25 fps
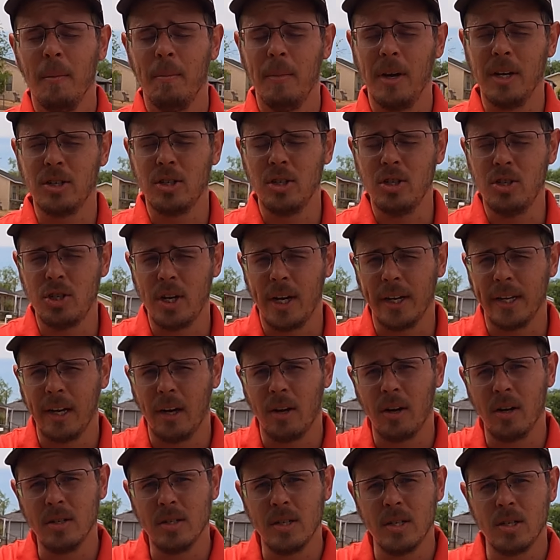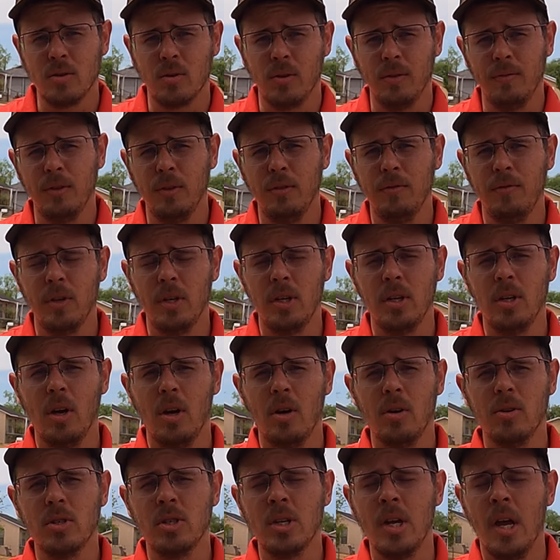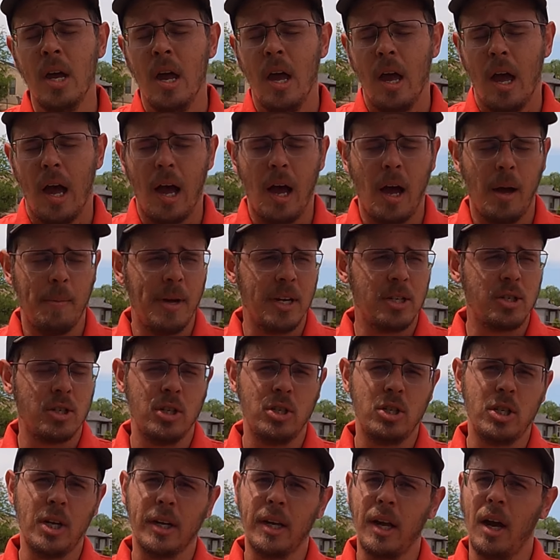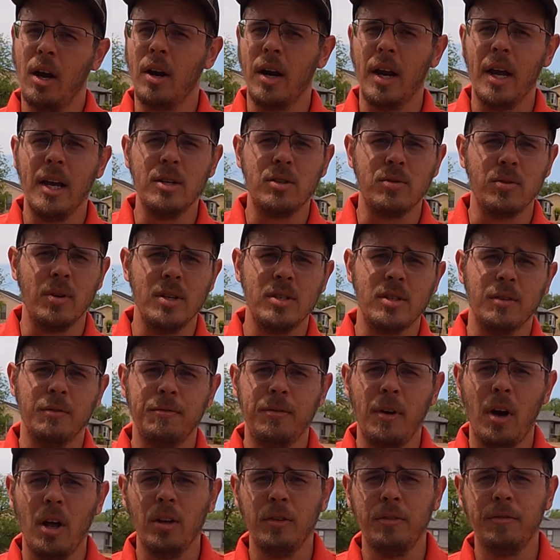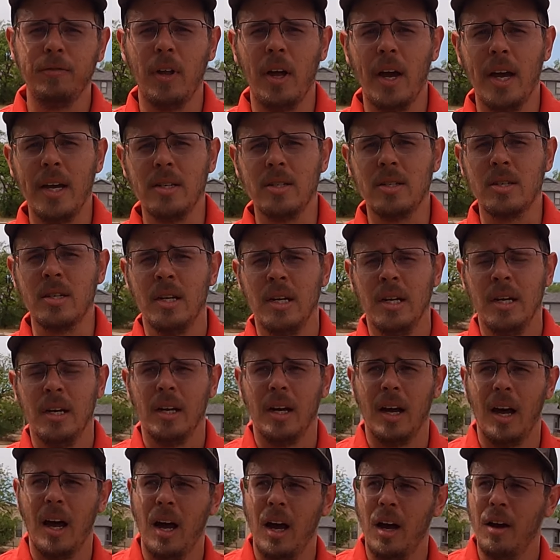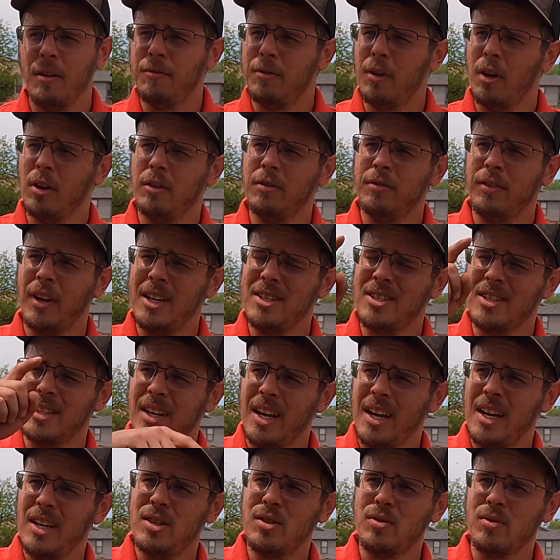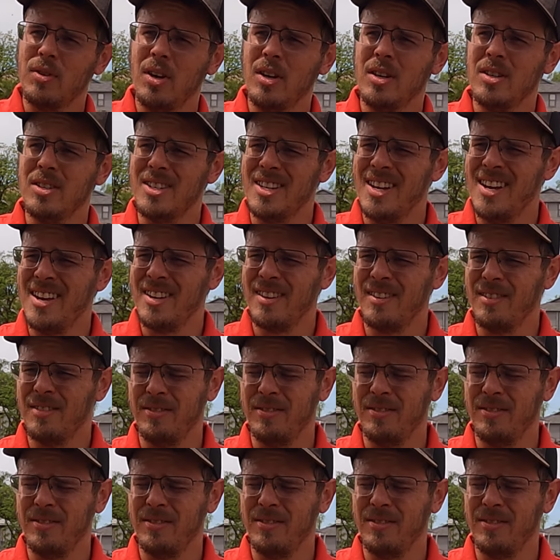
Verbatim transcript: Make sure you check out our disc review videos. Uh, make sure you check out our ace runs and follow flights. Uh, follow flights and ace runs.